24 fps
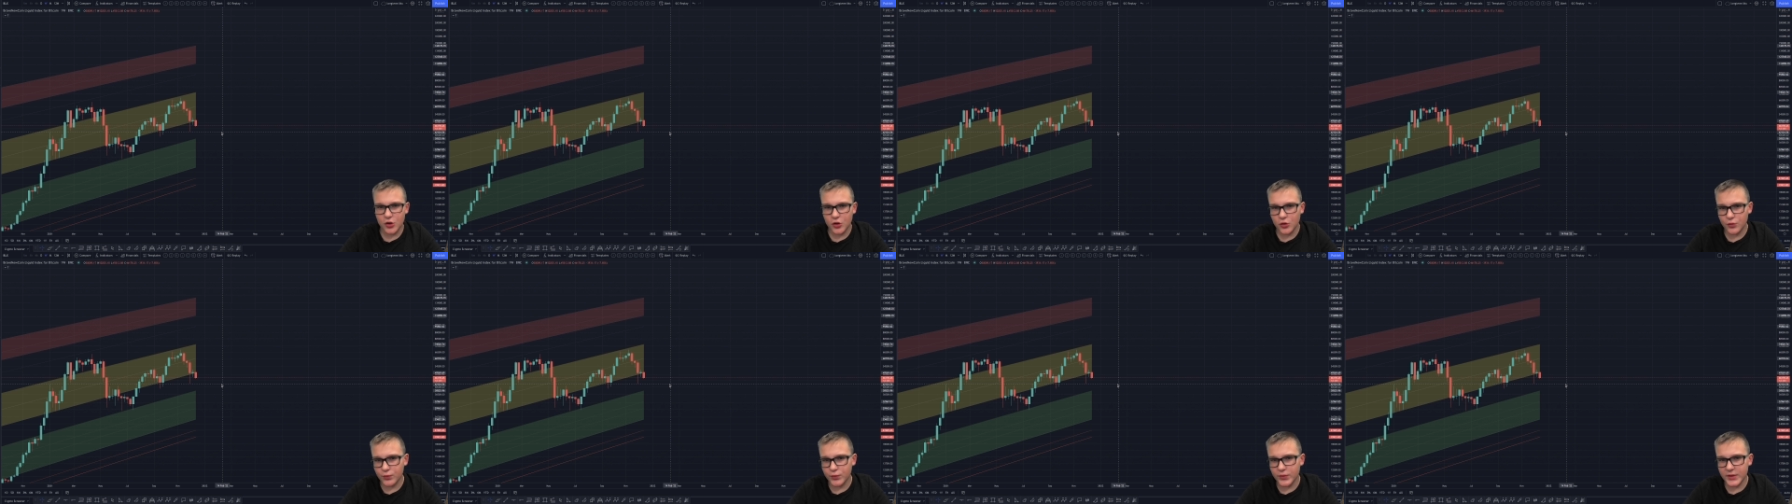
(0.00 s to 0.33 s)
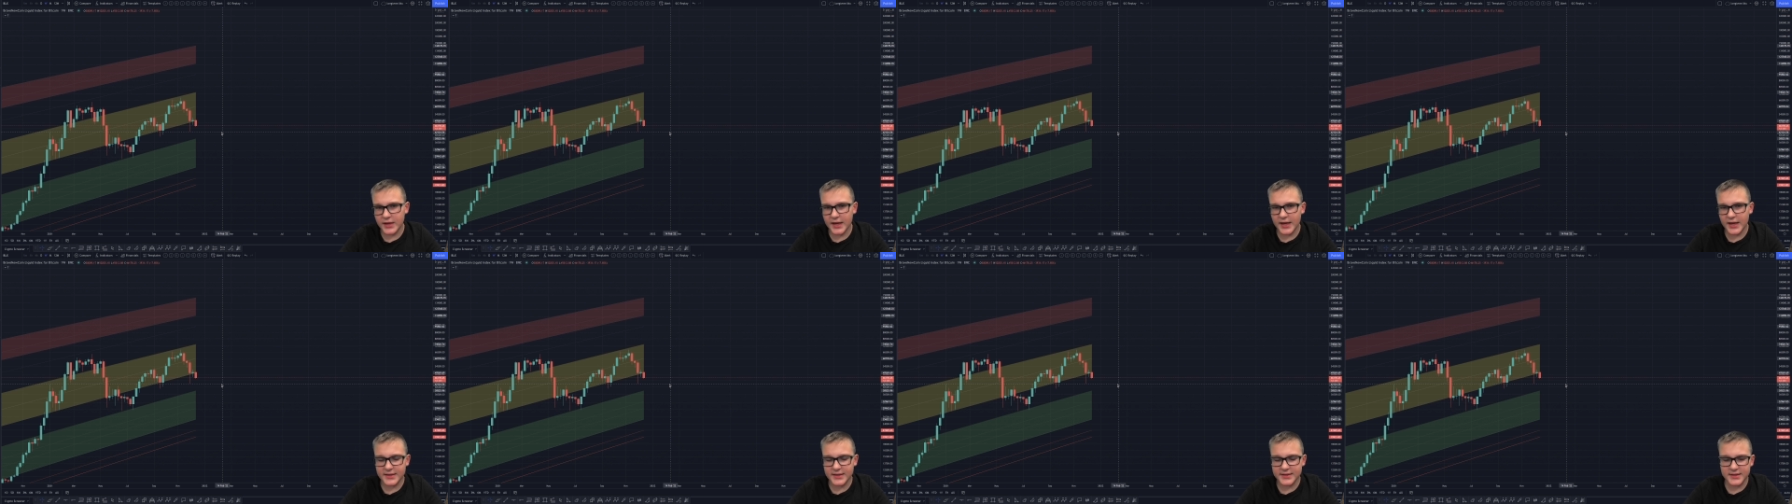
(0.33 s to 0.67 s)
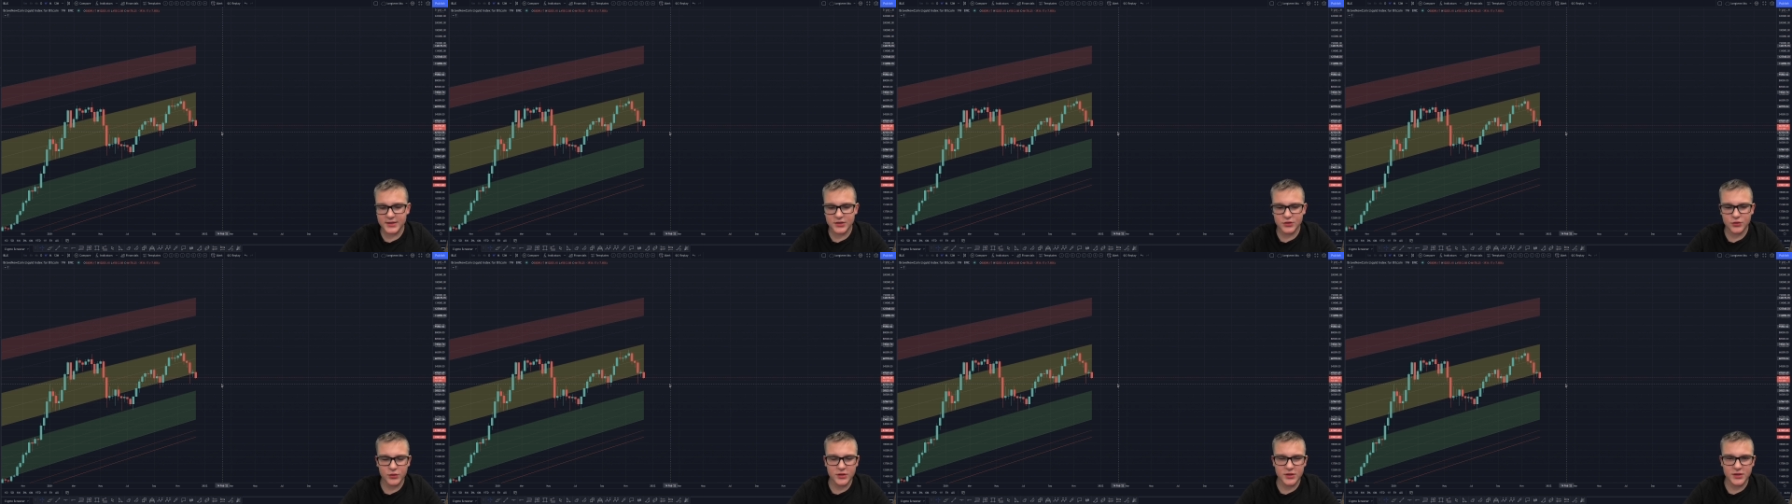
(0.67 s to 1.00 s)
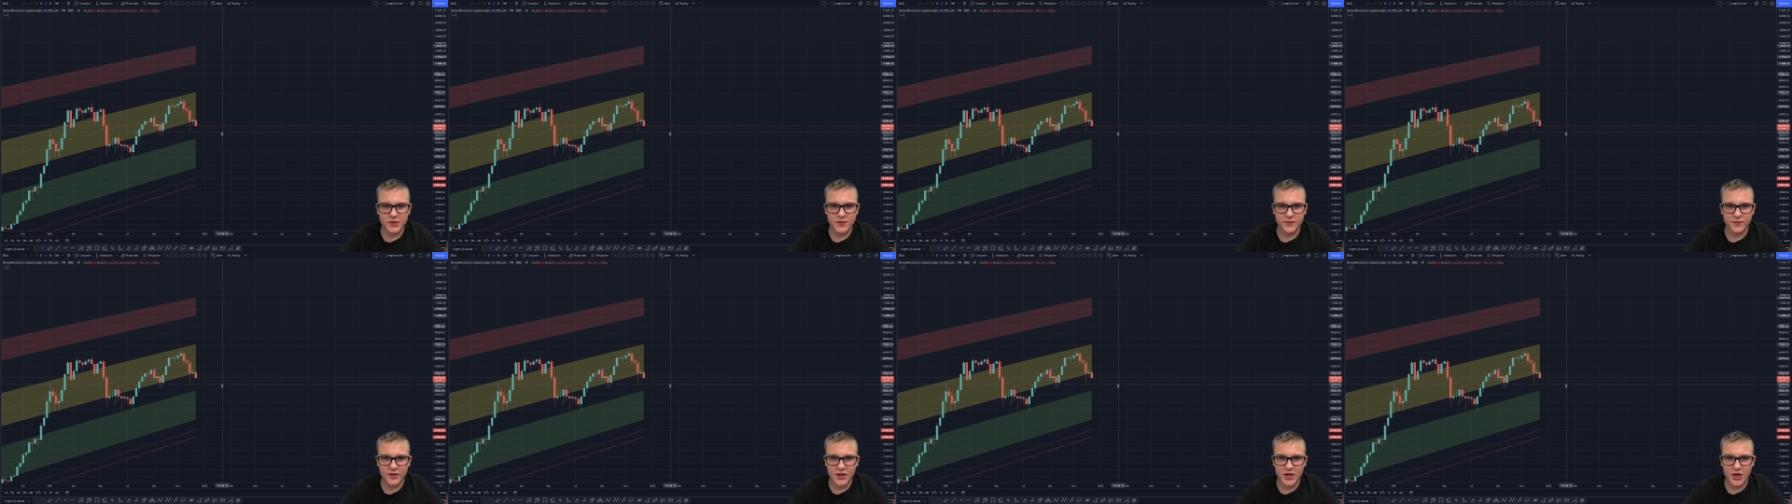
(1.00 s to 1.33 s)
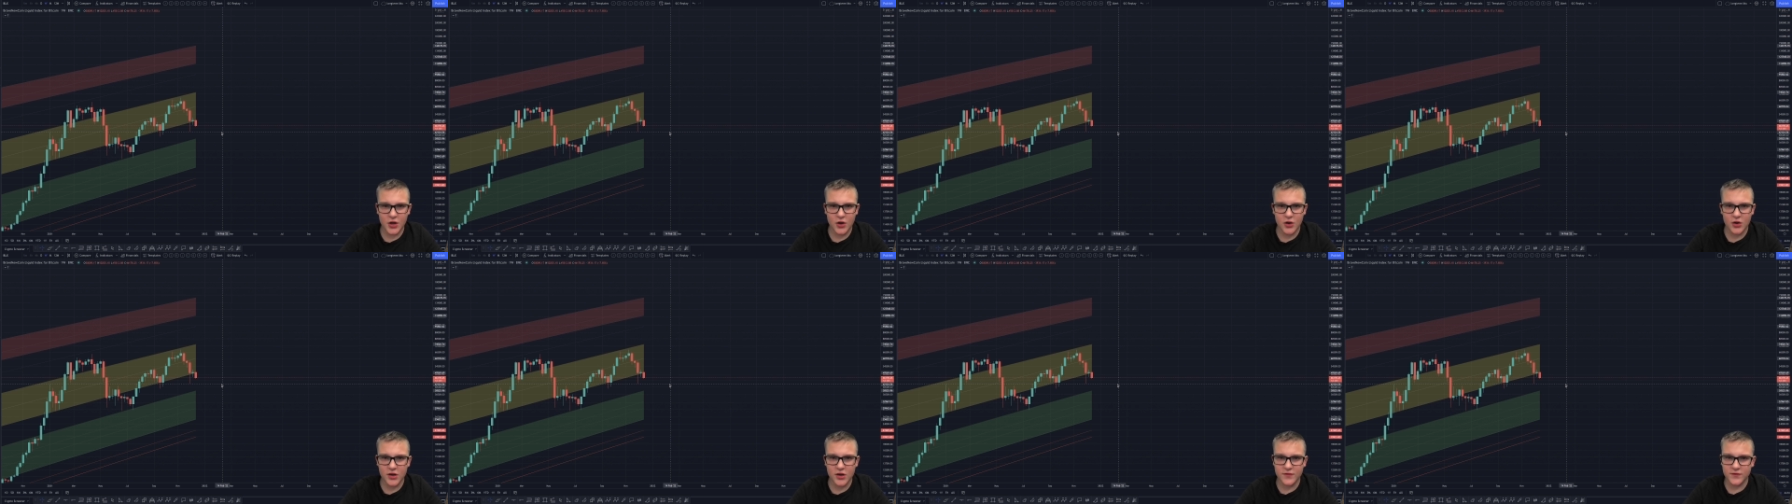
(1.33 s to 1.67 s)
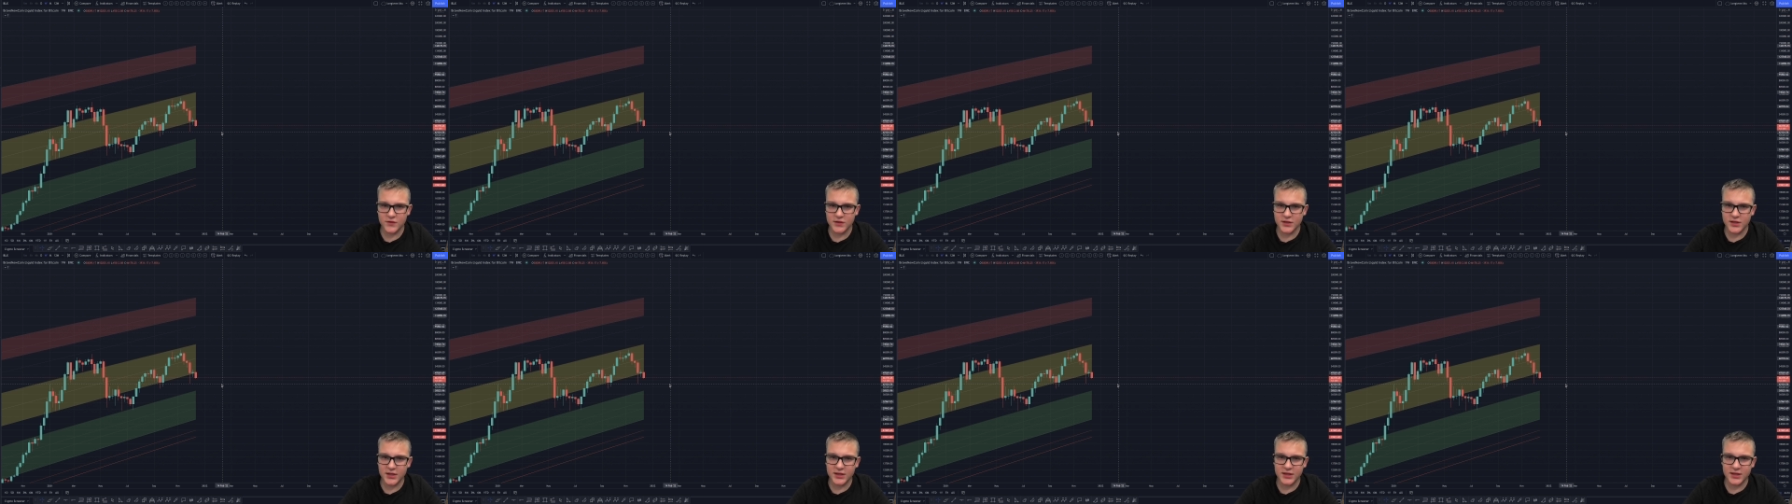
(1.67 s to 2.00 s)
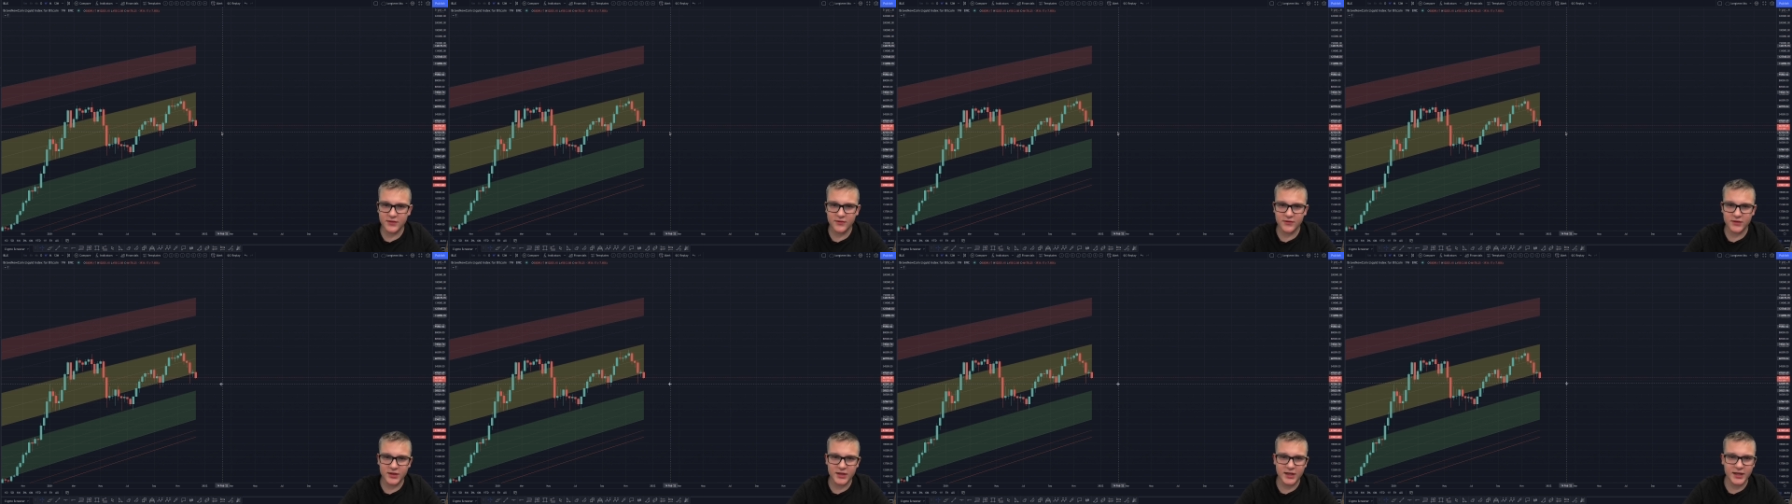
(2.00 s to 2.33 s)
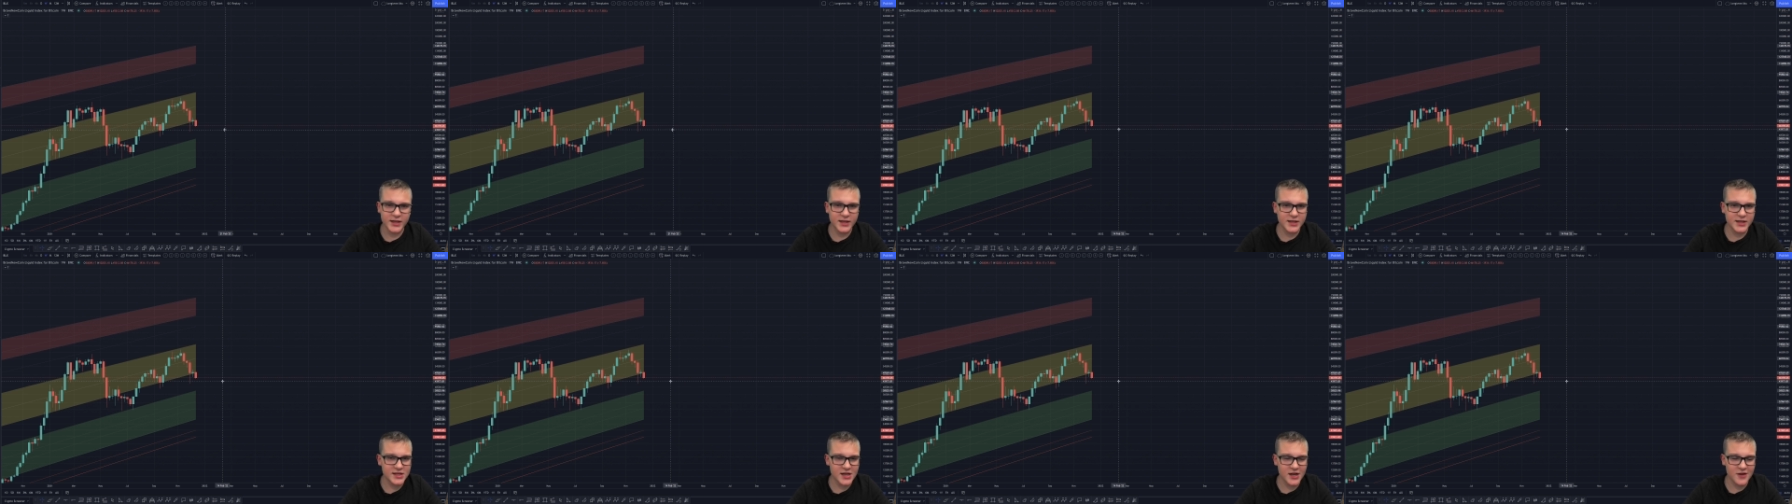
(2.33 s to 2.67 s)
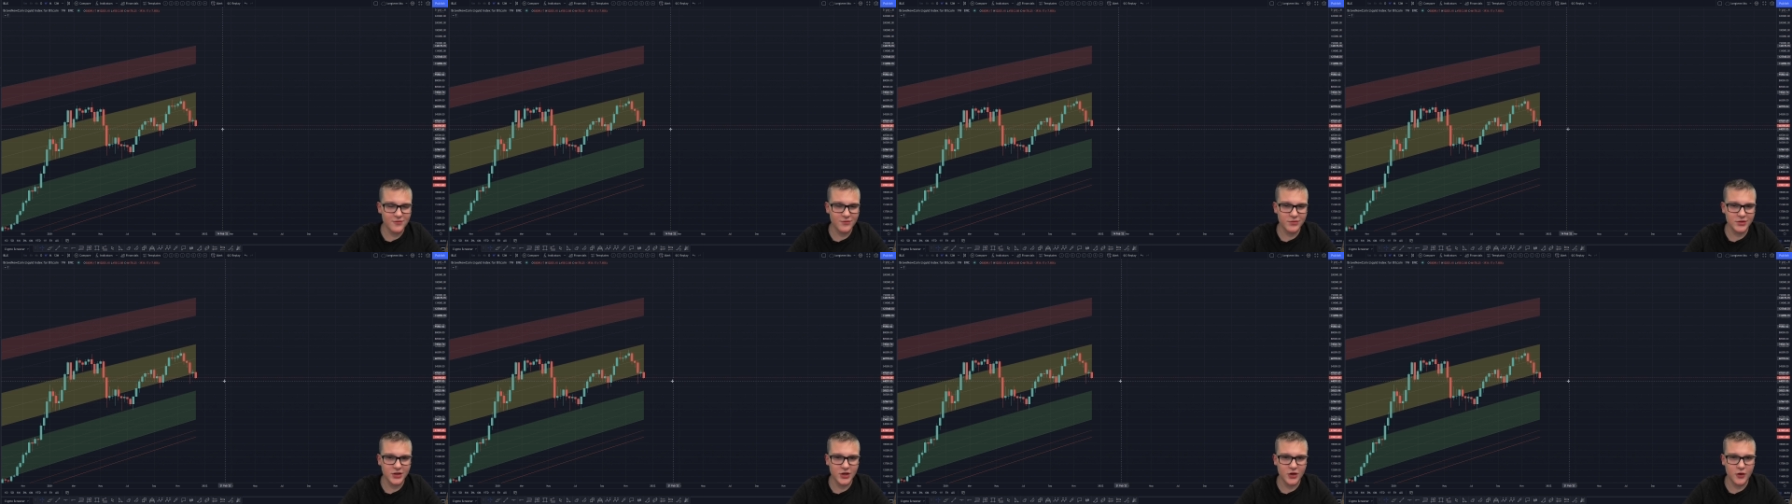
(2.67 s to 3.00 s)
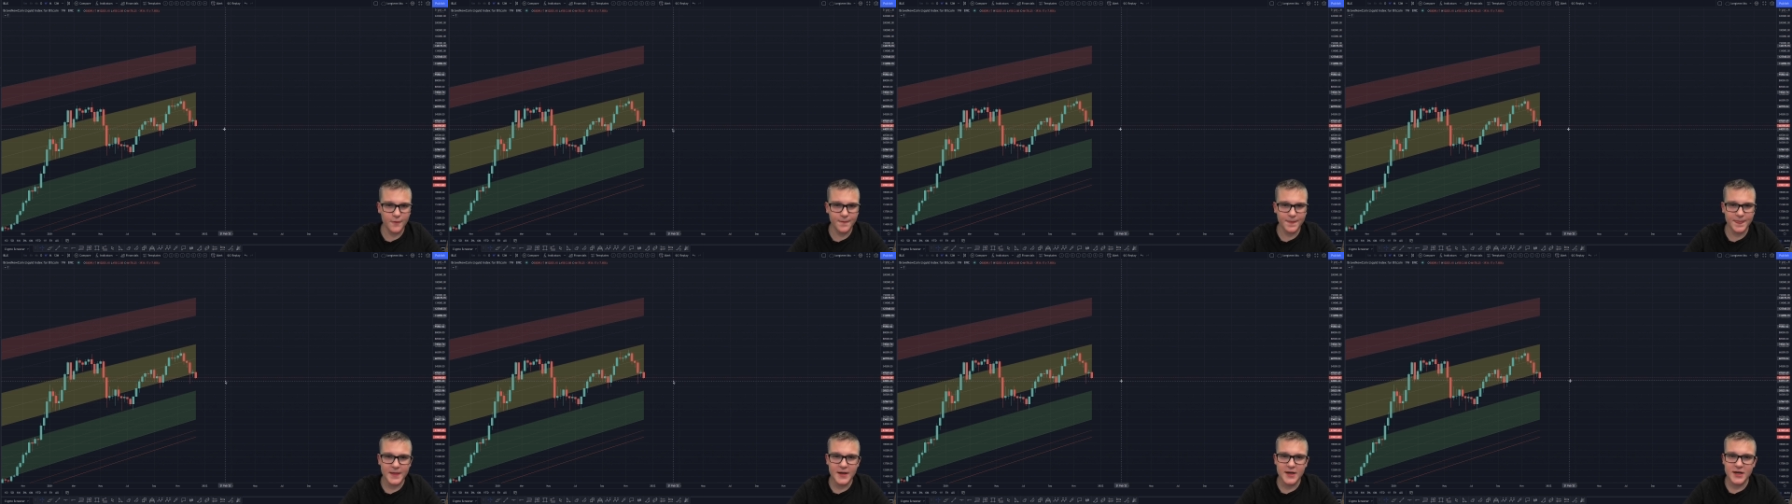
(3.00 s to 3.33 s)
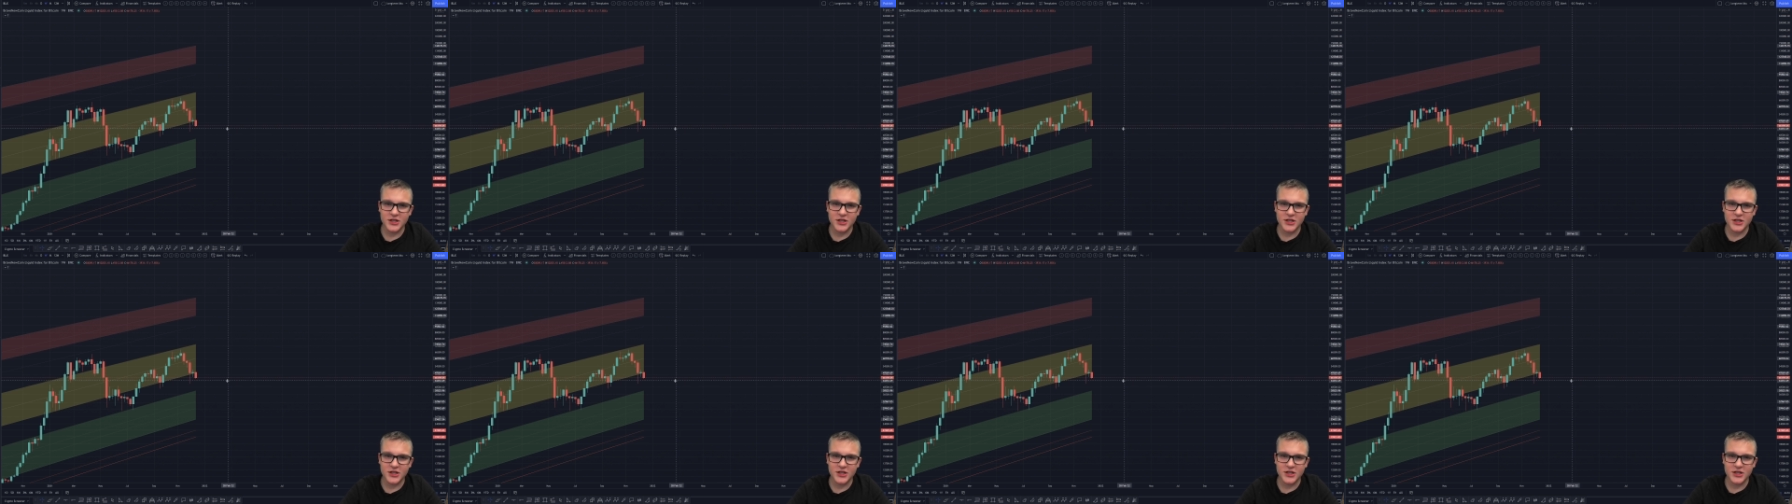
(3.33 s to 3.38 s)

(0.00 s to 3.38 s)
hope you guys enjoyed this video. If you did, leave a like down below.